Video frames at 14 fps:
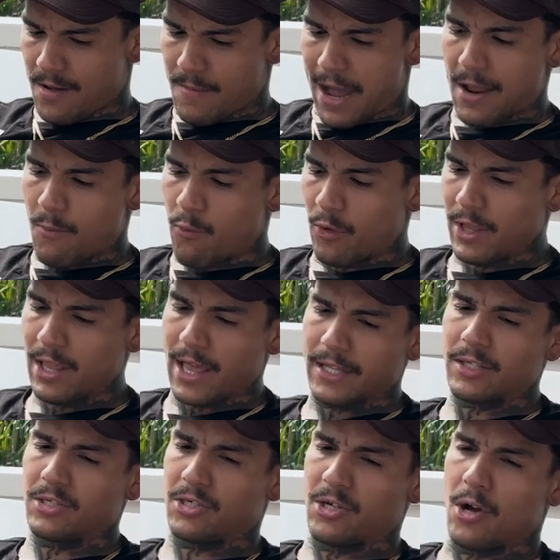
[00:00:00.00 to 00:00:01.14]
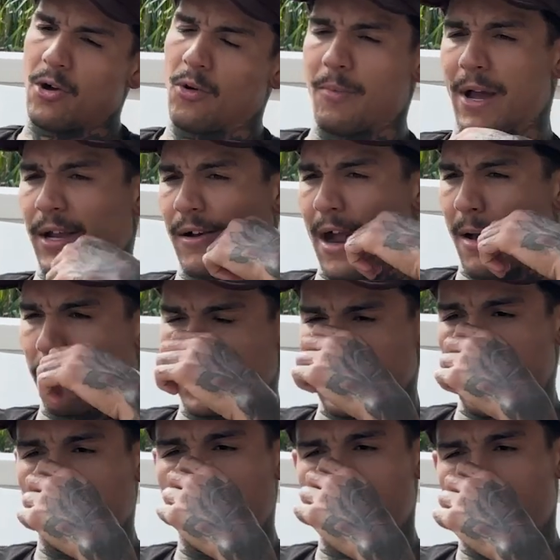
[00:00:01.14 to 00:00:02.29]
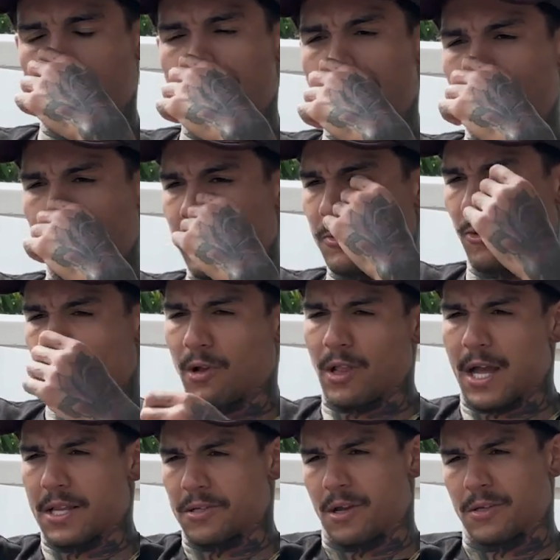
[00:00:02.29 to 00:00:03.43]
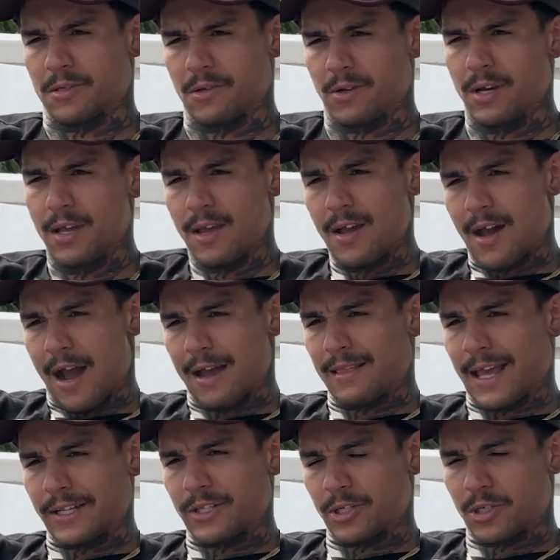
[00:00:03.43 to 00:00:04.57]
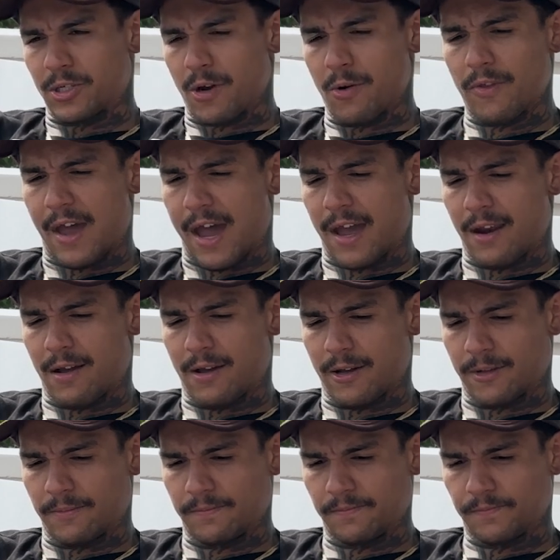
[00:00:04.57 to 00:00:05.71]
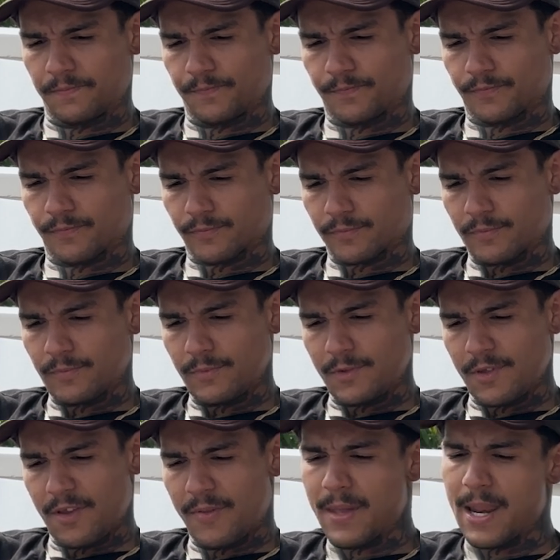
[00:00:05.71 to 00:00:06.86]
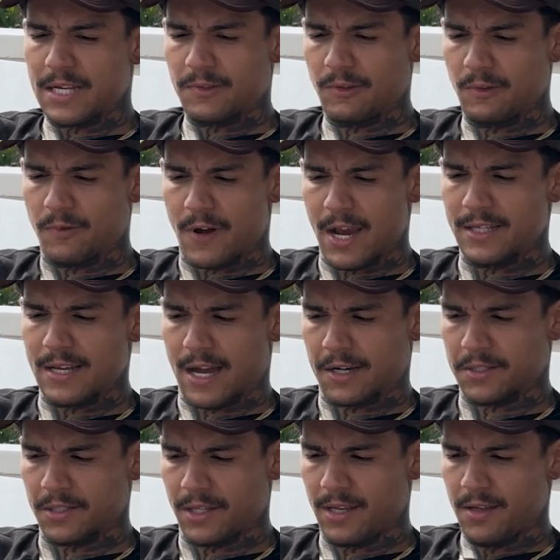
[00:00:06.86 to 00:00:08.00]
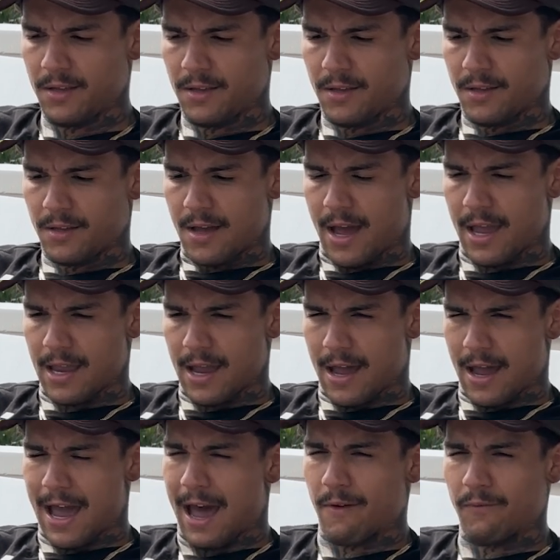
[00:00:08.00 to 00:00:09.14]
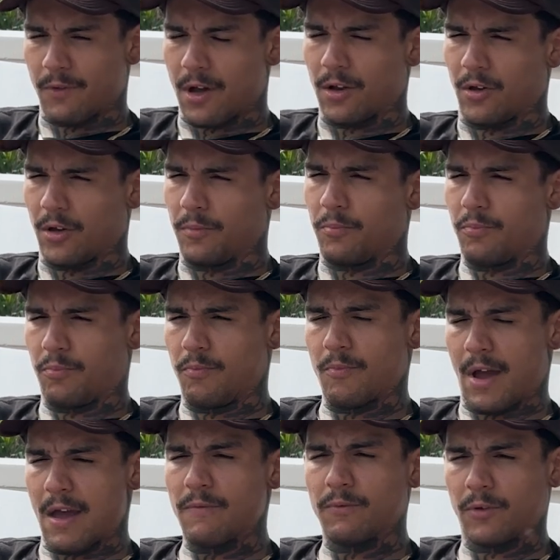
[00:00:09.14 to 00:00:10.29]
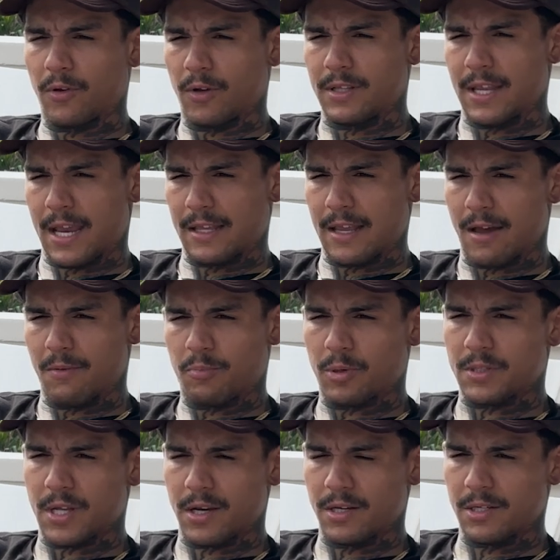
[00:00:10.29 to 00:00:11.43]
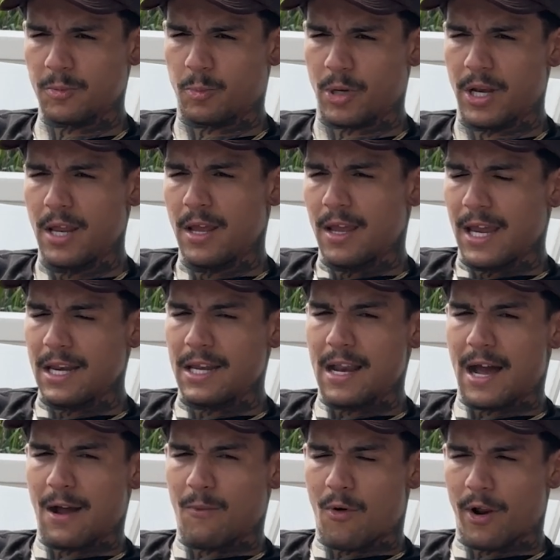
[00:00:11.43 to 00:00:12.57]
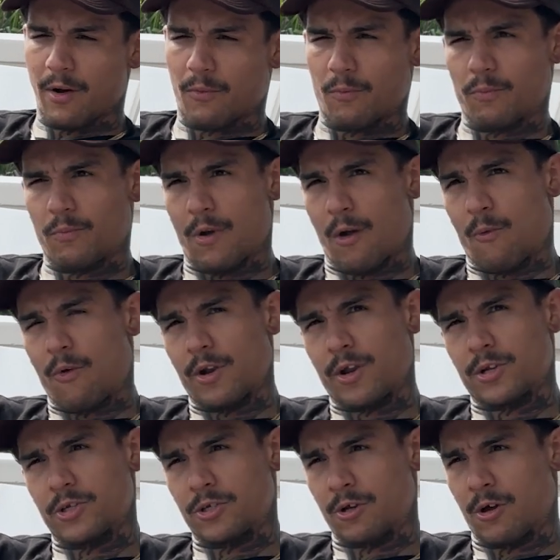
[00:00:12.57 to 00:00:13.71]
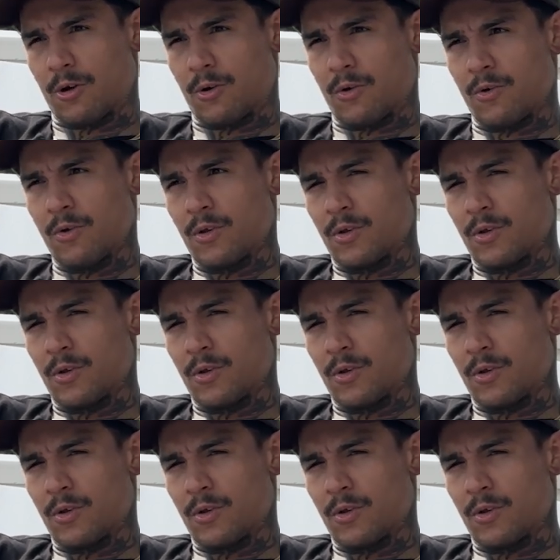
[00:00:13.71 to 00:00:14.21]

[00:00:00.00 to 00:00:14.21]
I'd really like to show my grappling because I think my grappling is world class also, and I'd like to show that the next few fights. Actually, I have good takedown percentages, but I want to show